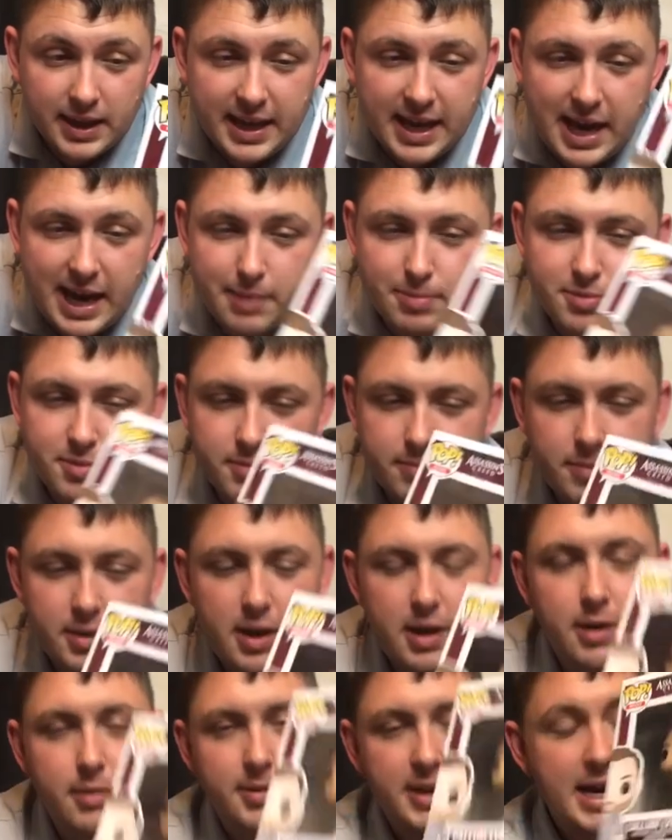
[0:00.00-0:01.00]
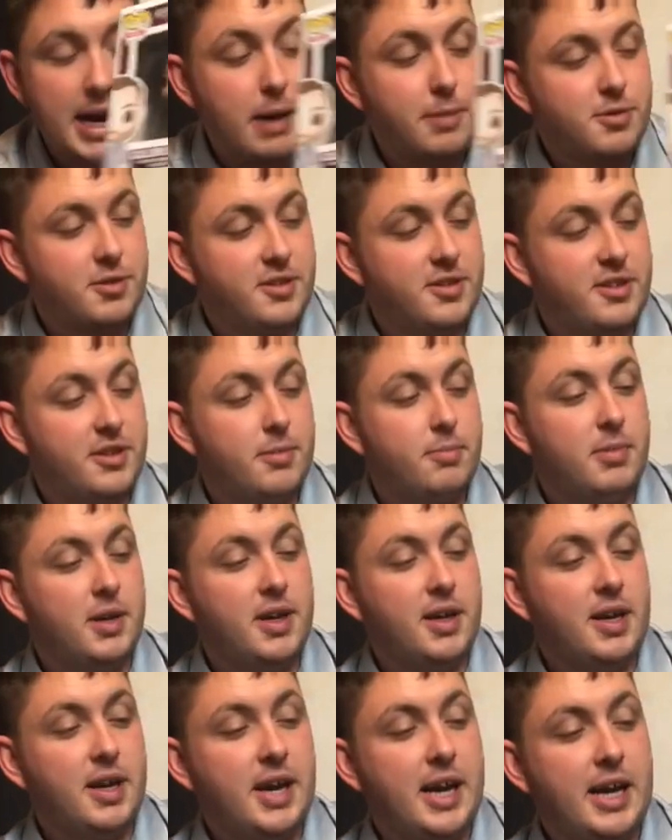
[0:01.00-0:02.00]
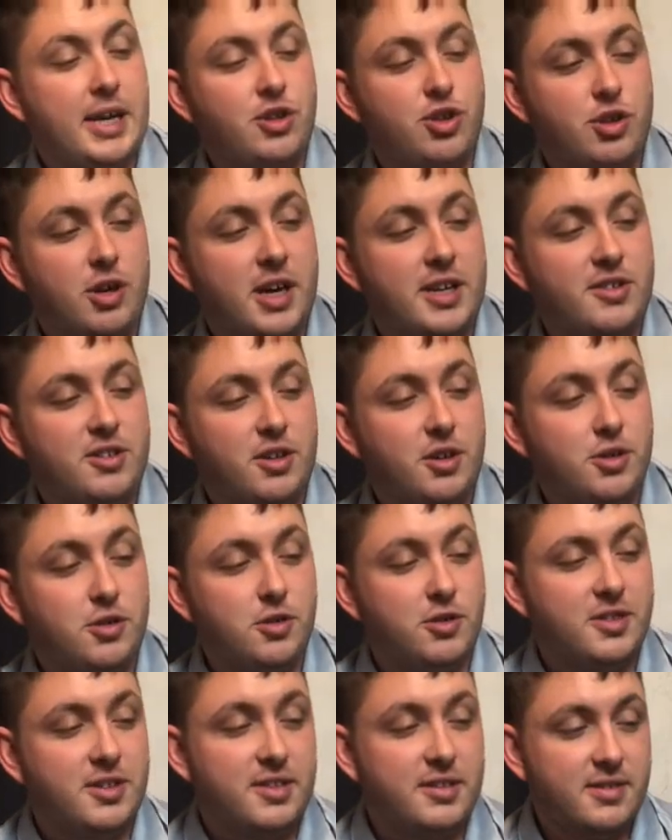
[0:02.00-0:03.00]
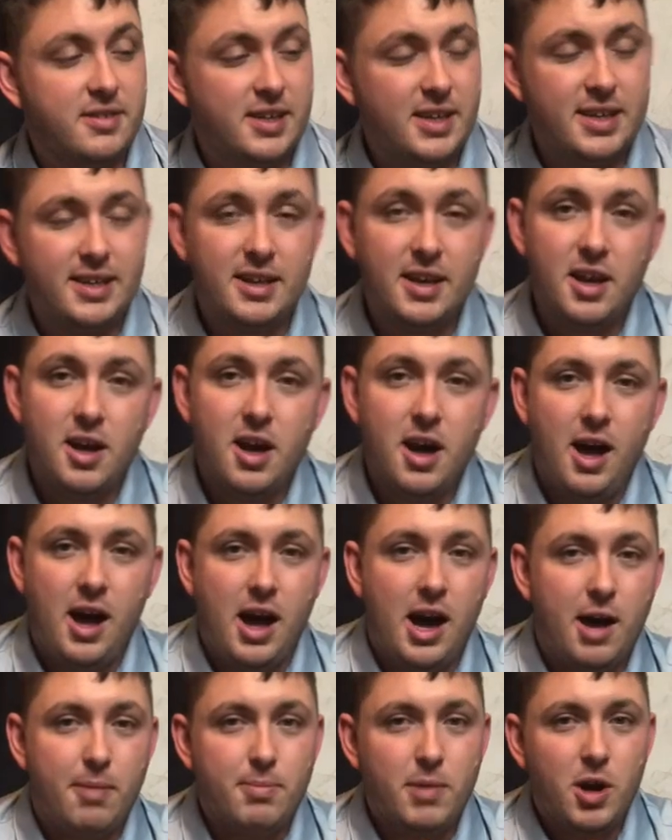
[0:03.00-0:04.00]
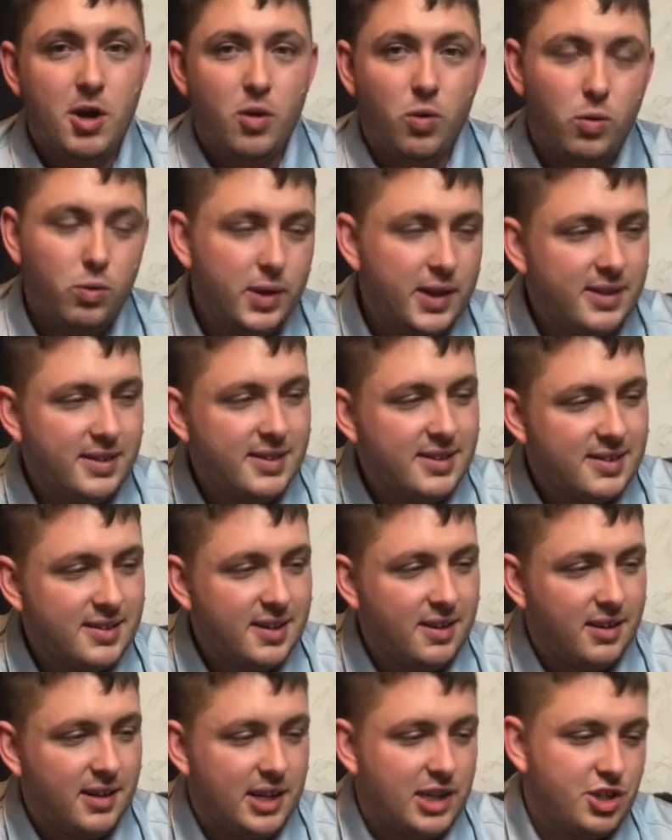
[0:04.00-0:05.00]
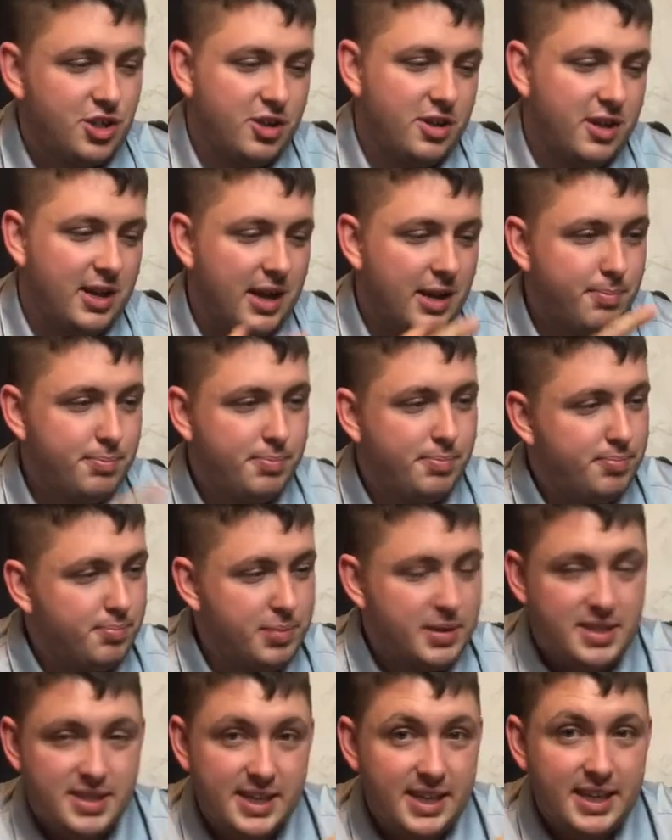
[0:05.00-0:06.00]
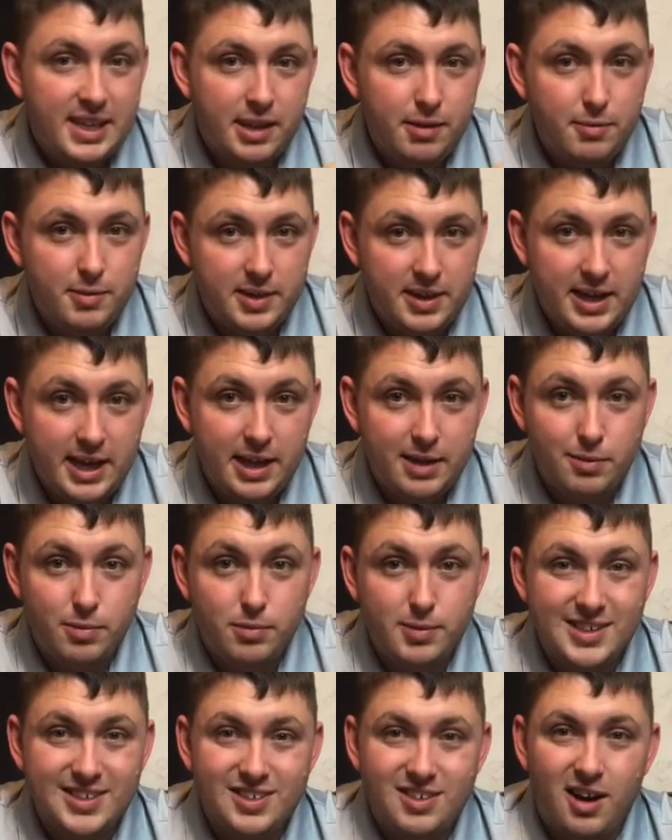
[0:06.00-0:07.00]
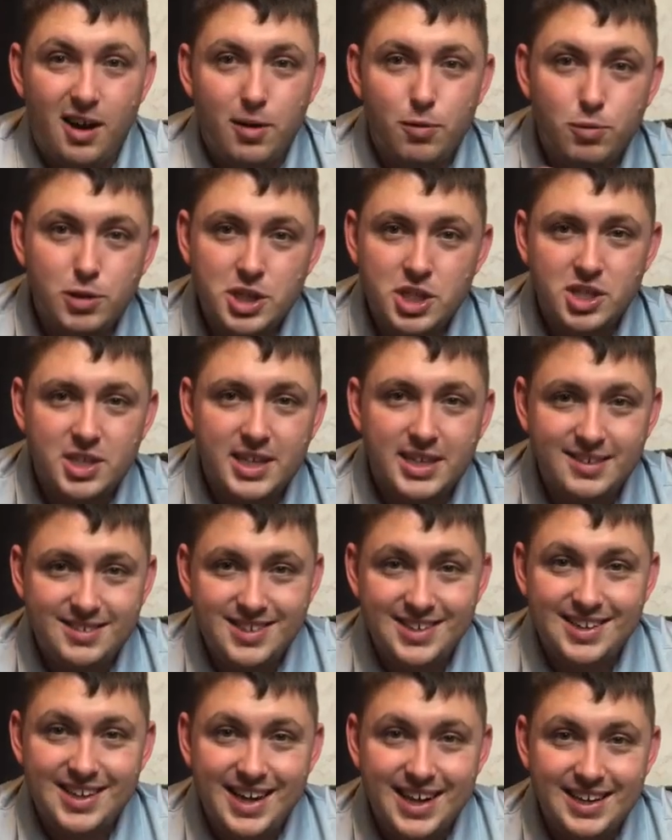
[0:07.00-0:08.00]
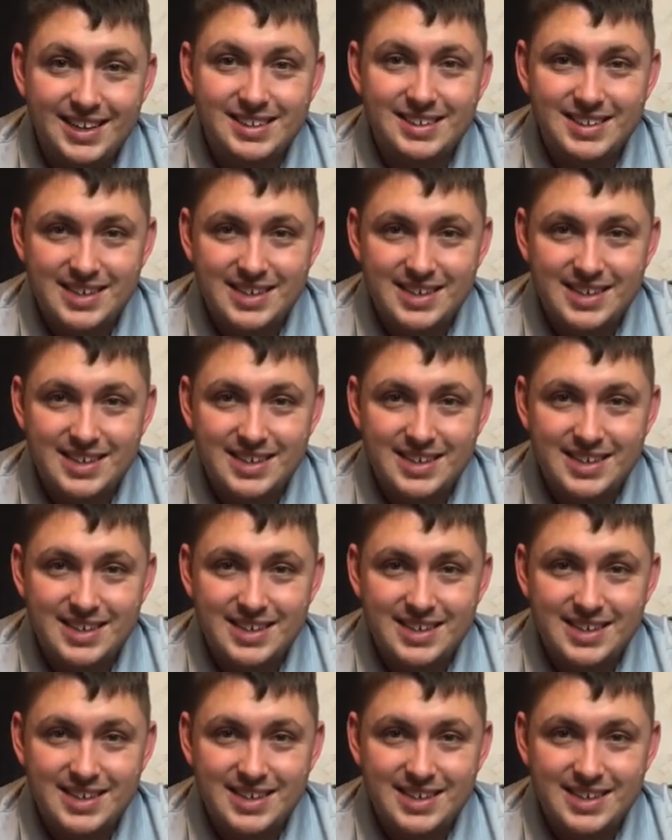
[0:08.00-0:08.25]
captures him and tries to use his thief. With this collection, at particularly with Kalen Litch, I wish they did a